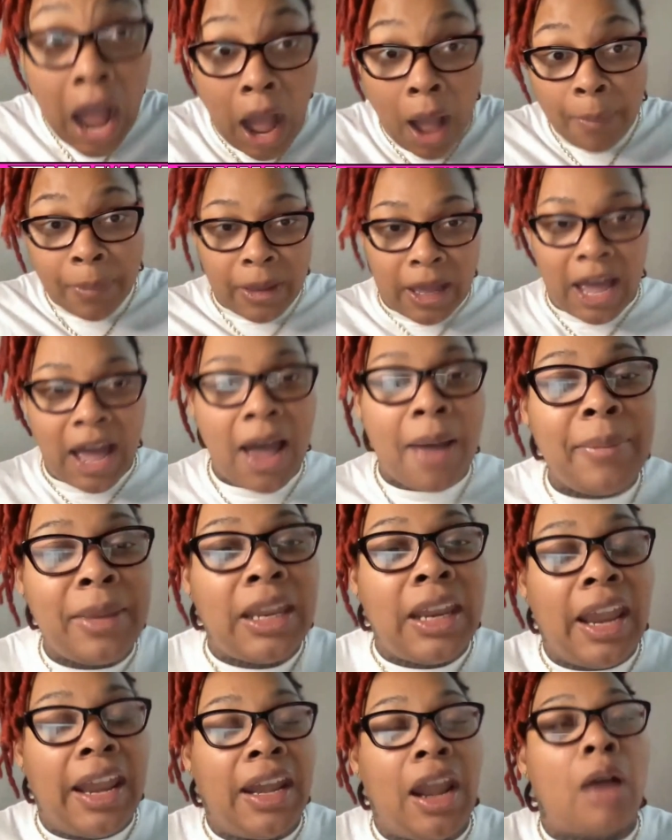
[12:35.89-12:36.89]
I'm
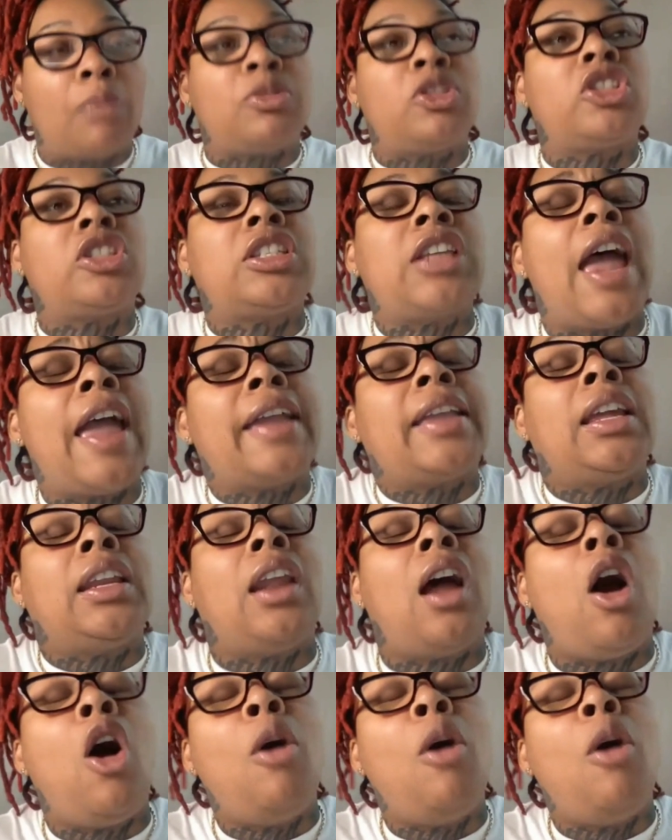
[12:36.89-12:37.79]
coming and I'm shaking.